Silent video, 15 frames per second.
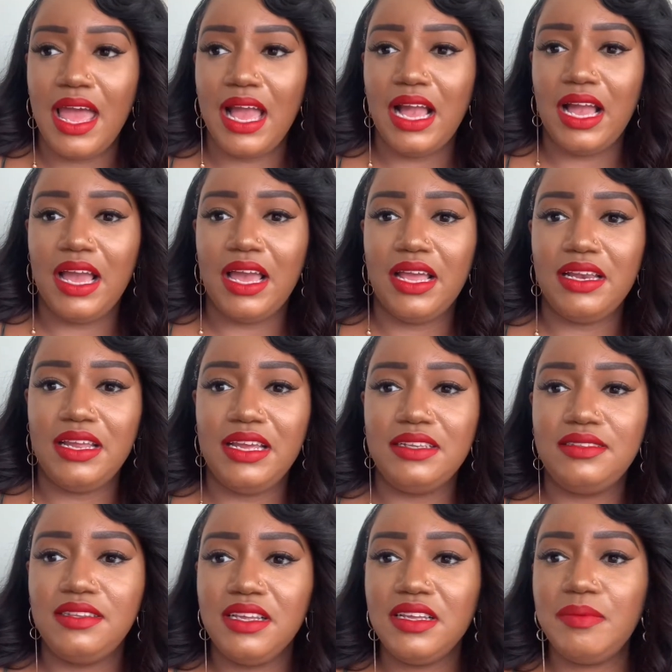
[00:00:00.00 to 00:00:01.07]
And
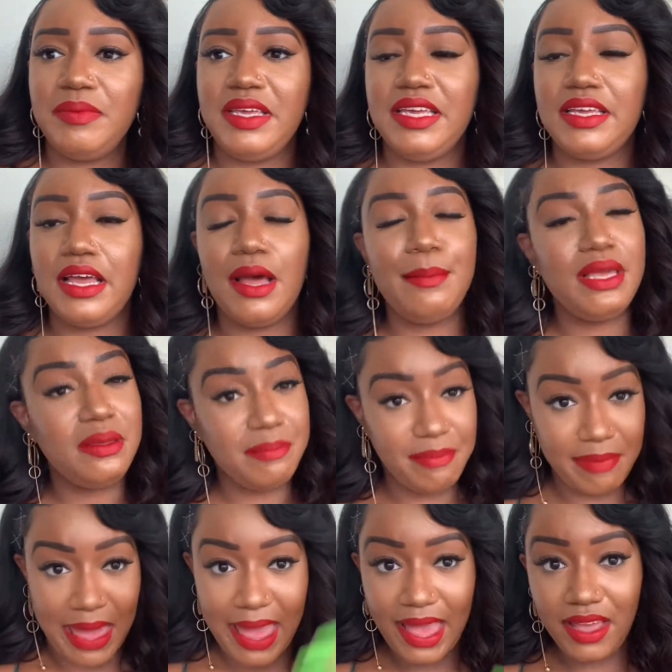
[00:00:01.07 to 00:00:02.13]
it took me coming
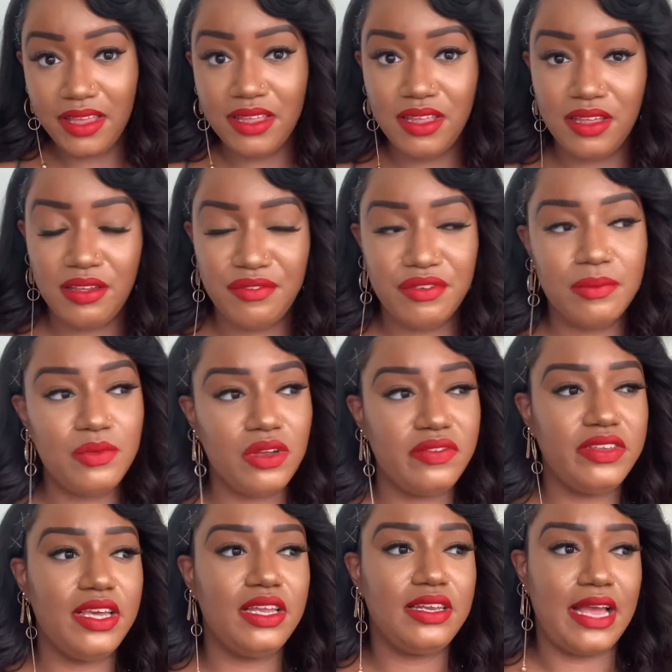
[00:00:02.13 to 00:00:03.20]
back from
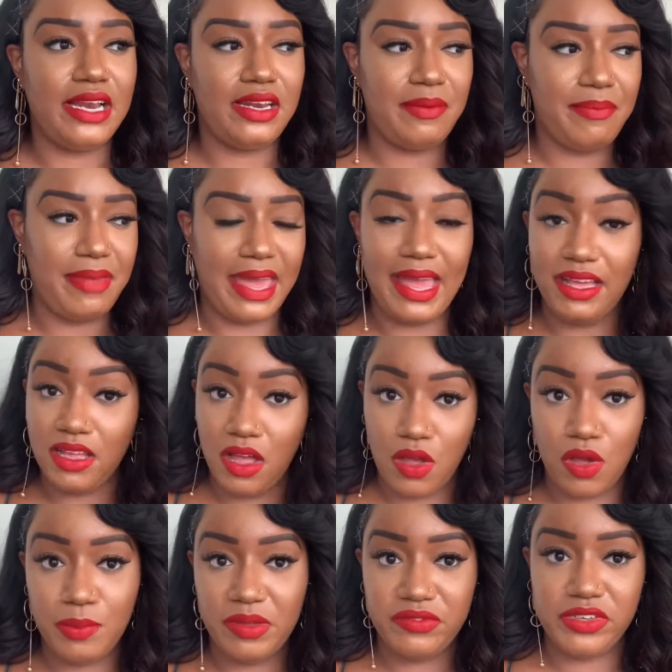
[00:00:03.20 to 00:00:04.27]
North Carolina, back
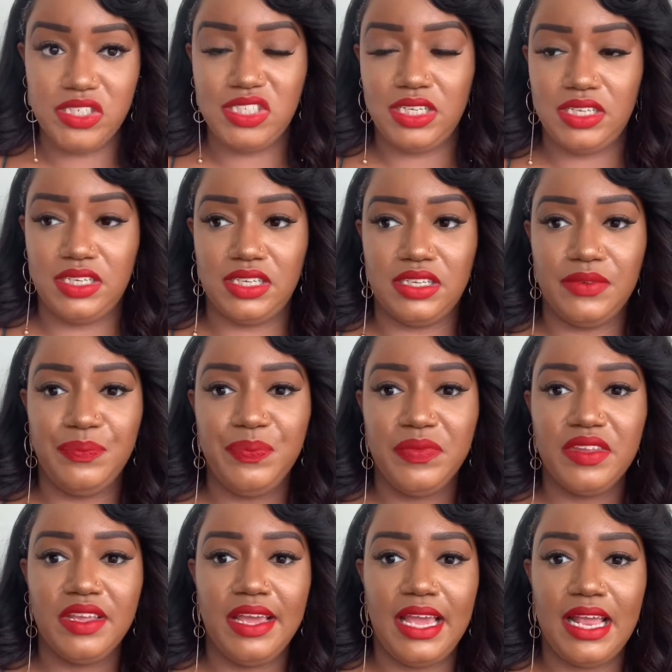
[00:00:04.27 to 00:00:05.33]
home in Virginia,
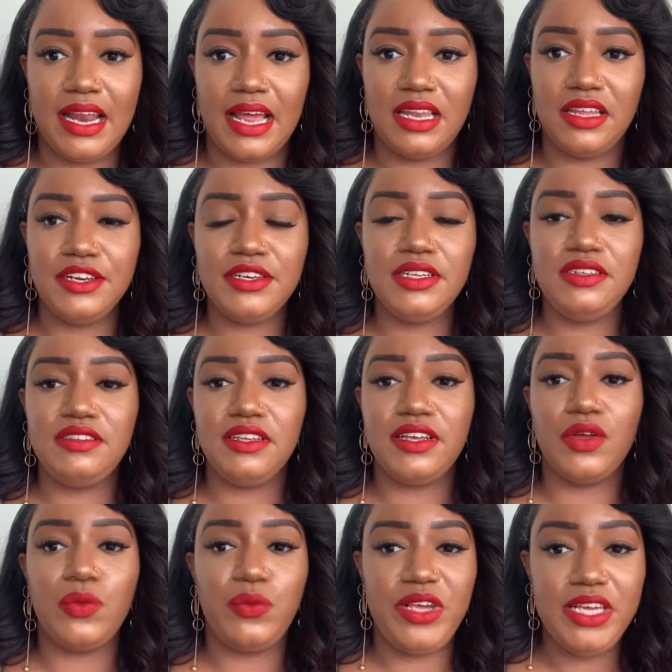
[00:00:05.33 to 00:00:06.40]
and I literally took
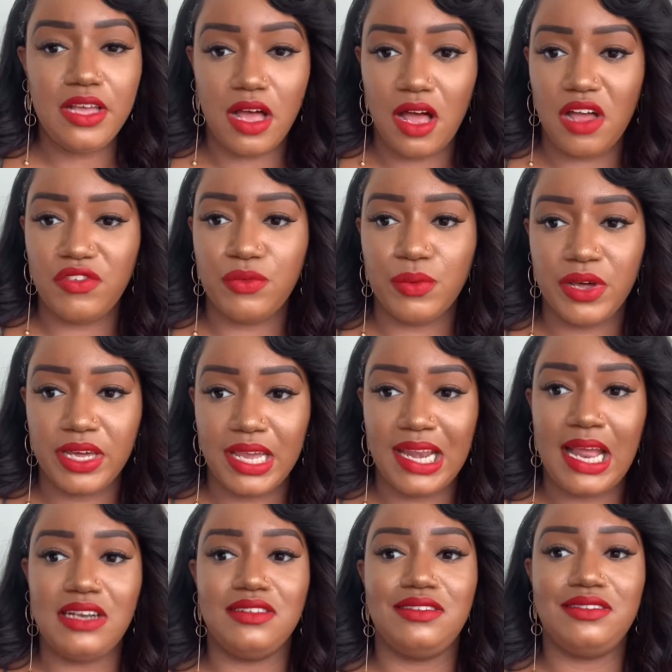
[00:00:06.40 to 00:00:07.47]
a week off work
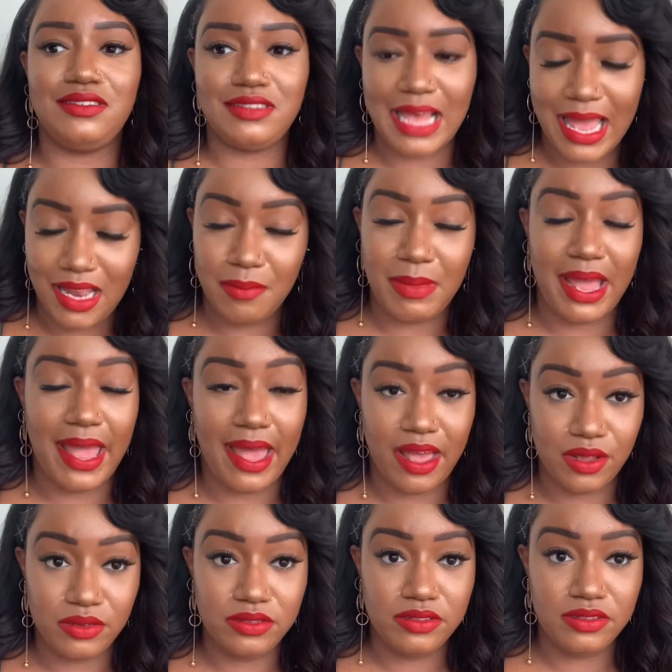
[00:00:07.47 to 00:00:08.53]
and I just sat in my
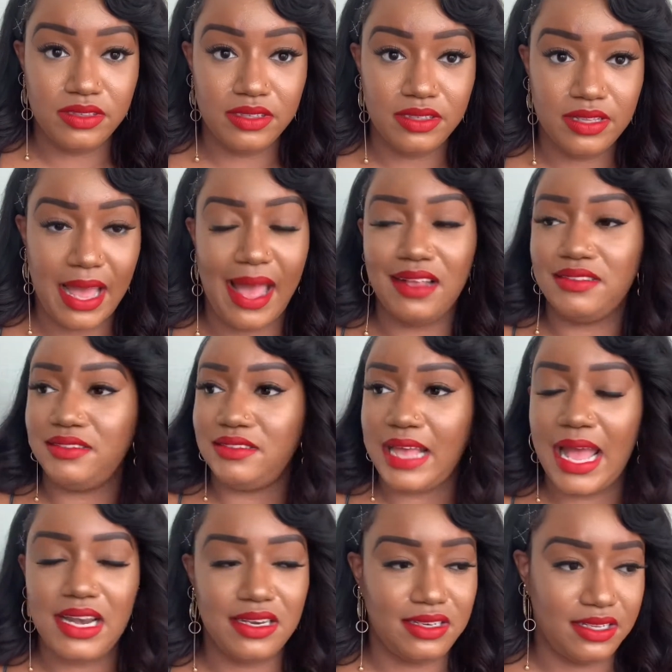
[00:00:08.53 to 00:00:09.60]
house. I
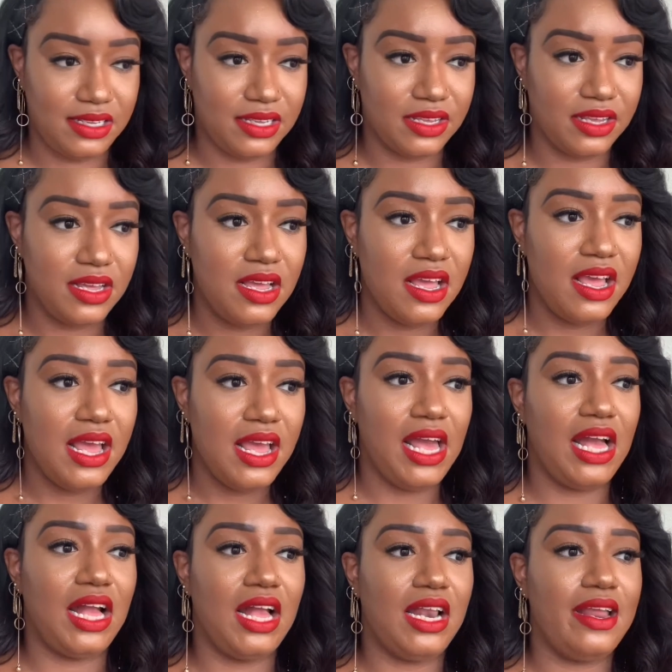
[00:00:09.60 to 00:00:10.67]
sat in here
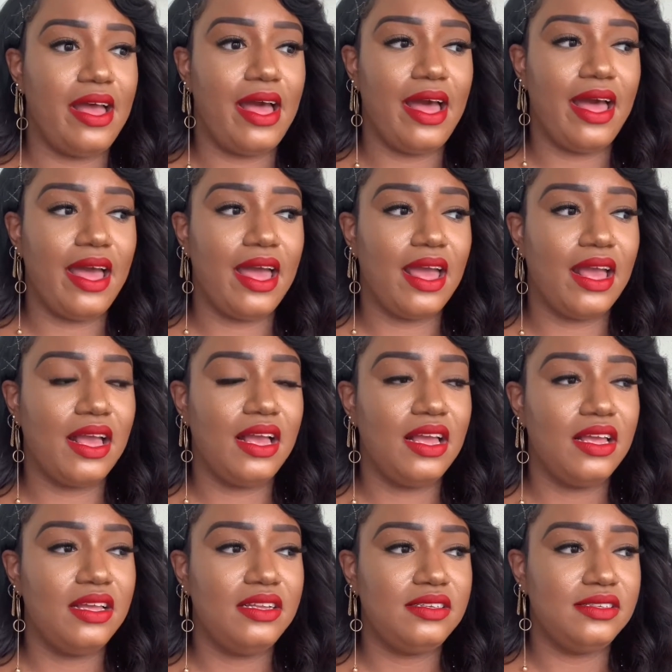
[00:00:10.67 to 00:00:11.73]
and
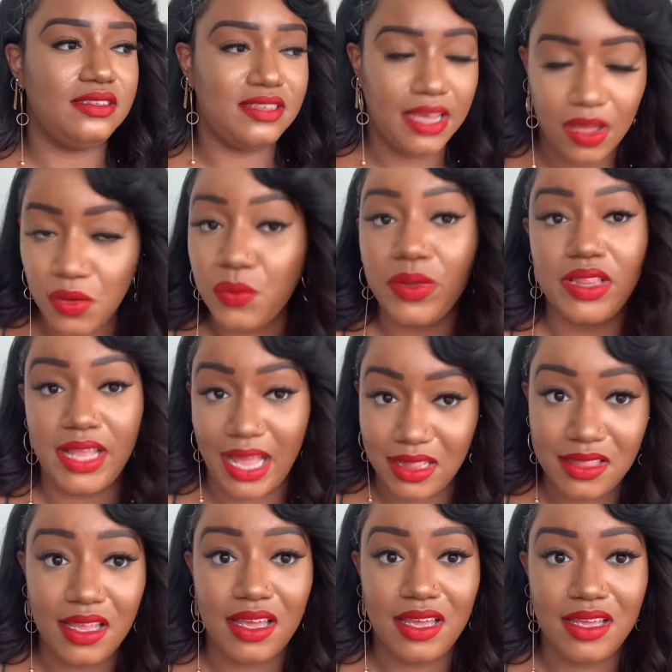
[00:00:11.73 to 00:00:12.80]
I dealt with
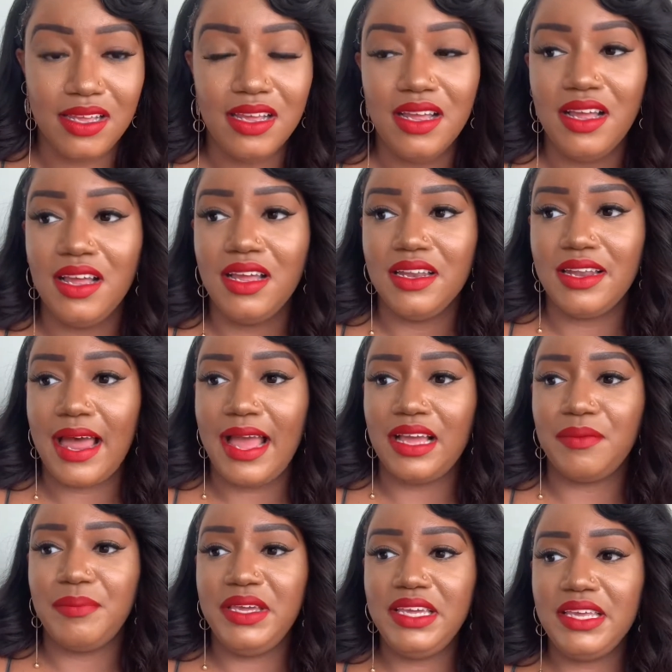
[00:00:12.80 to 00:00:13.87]
that thing.
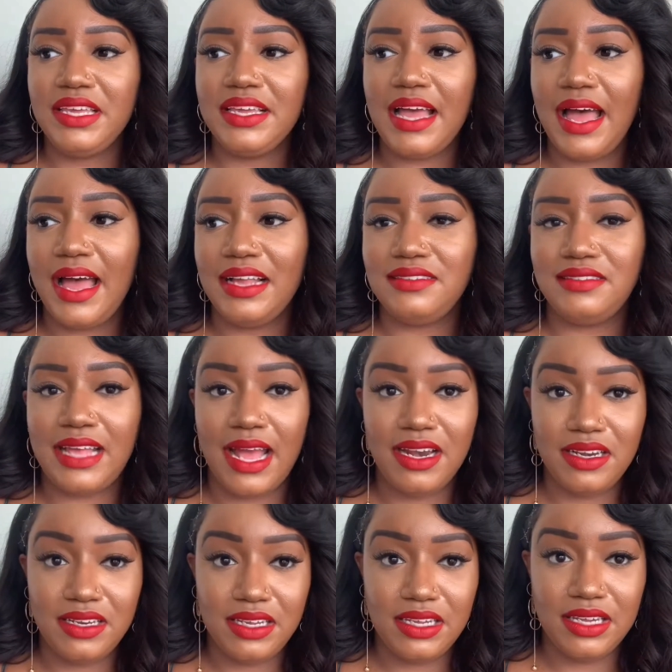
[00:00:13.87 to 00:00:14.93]
Like me and God sat
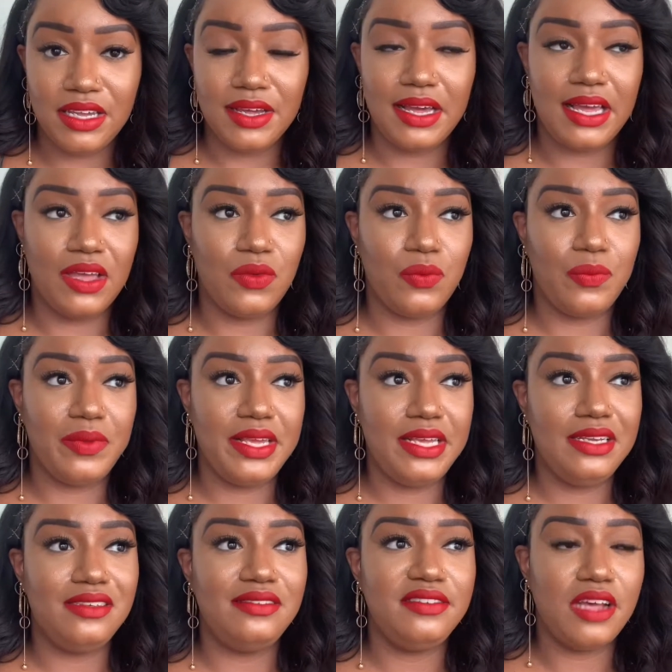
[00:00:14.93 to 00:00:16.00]
in here and
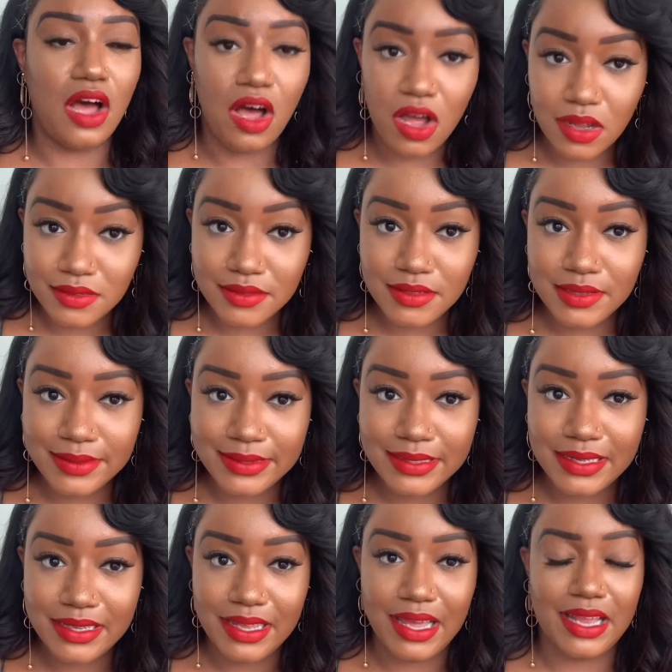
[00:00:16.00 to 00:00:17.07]
we talked
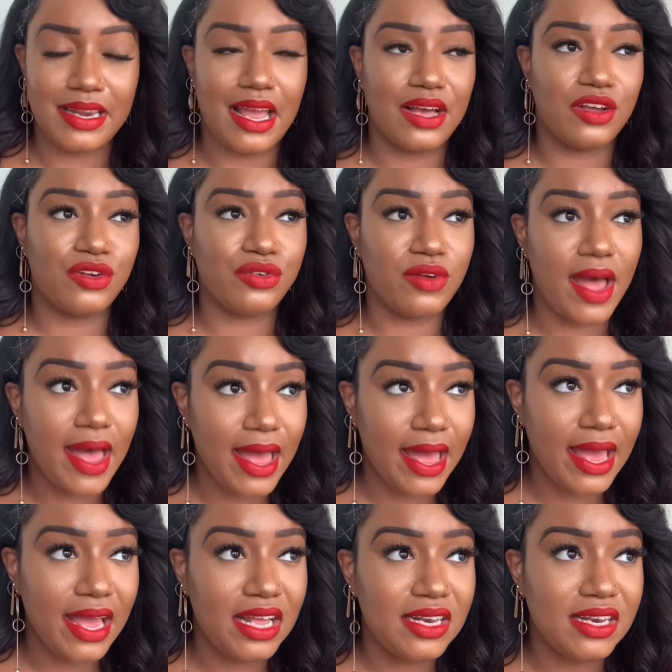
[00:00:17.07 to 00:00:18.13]
and I
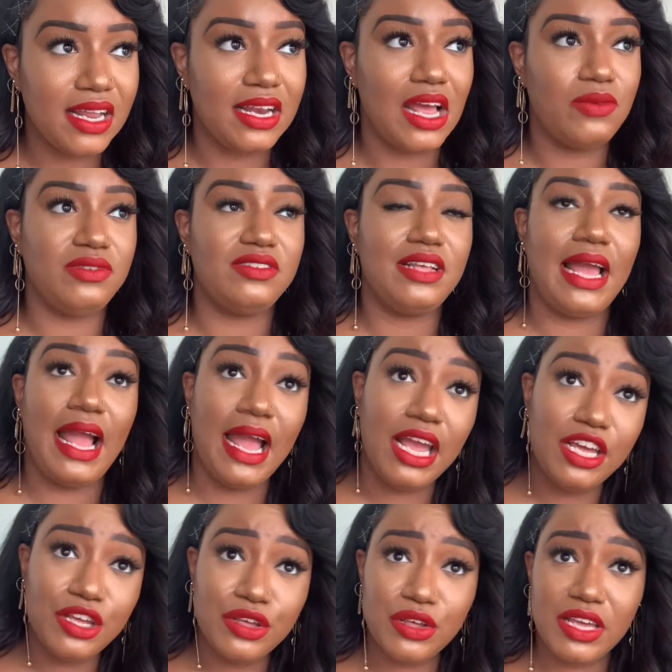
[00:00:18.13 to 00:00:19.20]
cried and I was
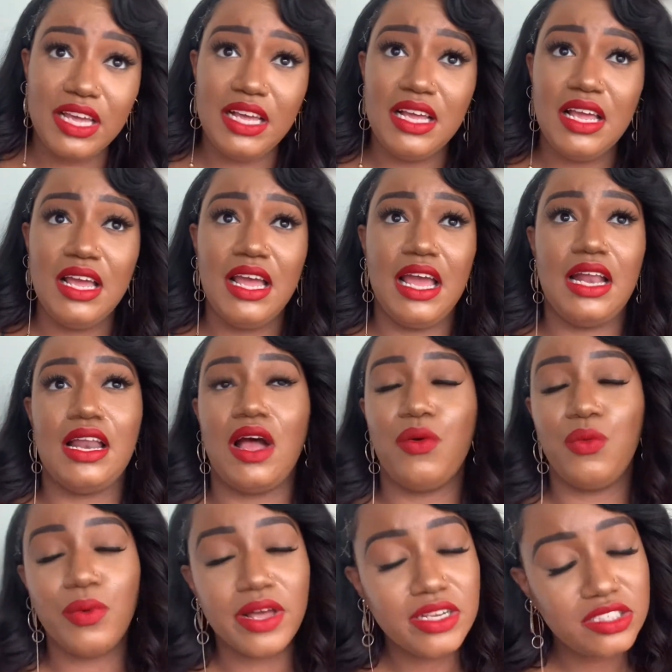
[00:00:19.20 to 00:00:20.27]
angry and I
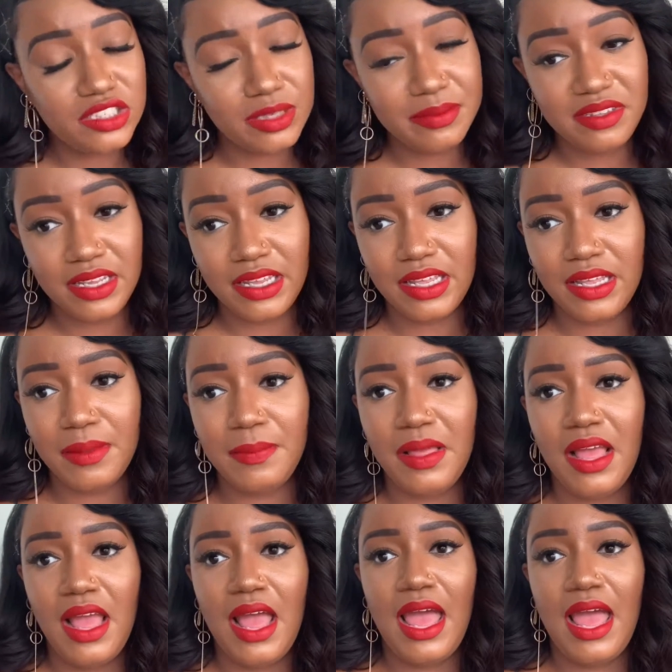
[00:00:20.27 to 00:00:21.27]
worshiped him.